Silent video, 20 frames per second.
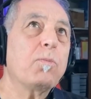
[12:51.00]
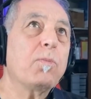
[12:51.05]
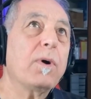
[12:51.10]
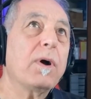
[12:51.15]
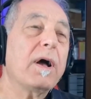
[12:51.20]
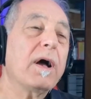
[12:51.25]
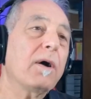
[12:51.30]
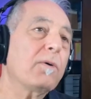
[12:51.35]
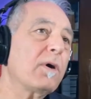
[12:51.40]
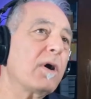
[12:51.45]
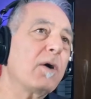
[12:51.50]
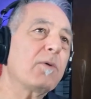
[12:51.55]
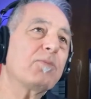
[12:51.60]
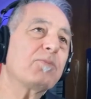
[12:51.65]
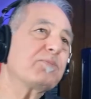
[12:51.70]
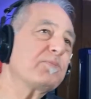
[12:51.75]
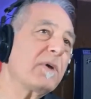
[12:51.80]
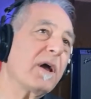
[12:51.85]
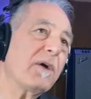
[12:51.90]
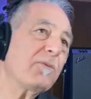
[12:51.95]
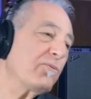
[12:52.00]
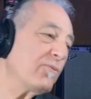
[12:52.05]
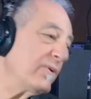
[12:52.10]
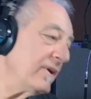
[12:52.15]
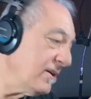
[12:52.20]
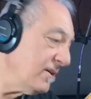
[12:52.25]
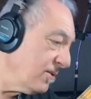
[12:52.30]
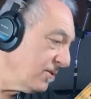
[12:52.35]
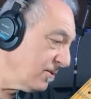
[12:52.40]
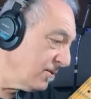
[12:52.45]
A
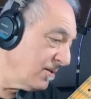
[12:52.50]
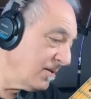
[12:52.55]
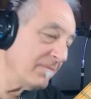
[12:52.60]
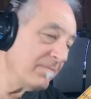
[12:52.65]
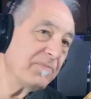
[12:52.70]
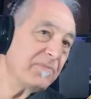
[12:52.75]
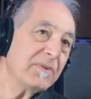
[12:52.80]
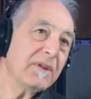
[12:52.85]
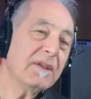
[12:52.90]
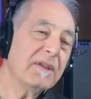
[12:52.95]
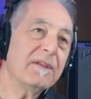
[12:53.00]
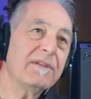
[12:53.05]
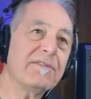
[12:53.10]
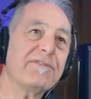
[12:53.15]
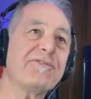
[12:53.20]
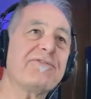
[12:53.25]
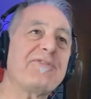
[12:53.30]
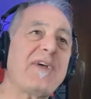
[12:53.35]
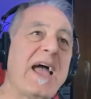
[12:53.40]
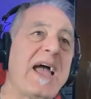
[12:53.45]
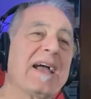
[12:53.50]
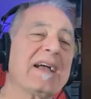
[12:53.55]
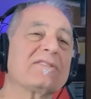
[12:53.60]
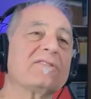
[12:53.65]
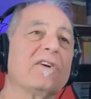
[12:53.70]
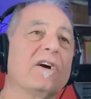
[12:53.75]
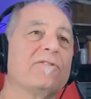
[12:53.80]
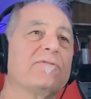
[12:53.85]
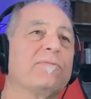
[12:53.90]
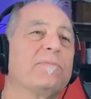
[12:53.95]
real
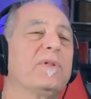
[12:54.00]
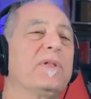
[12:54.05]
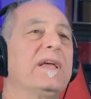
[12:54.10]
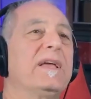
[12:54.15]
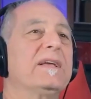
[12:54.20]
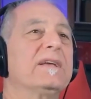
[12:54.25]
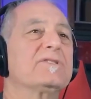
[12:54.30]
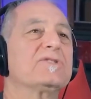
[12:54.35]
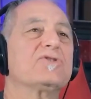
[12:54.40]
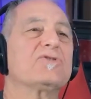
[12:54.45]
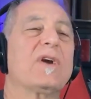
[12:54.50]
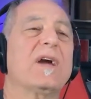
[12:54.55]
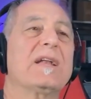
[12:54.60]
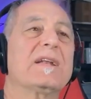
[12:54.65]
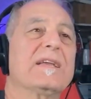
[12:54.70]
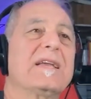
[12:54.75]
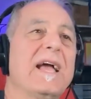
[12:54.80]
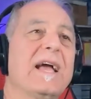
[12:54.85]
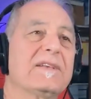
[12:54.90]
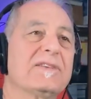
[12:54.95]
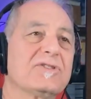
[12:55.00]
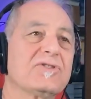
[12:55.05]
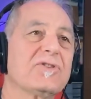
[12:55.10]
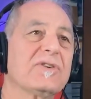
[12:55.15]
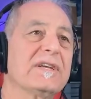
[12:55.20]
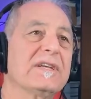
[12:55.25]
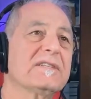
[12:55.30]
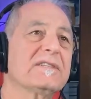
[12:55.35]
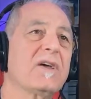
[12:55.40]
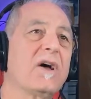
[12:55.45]
fact of playing a Stratocaster
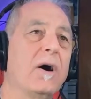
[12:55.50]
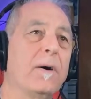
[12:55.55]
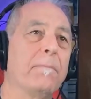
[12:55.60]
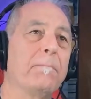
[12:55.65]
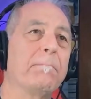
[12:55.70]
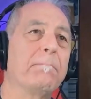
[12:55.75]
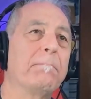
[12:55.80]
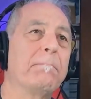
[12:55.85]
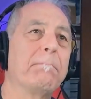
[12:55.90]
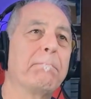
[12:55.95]
is hum.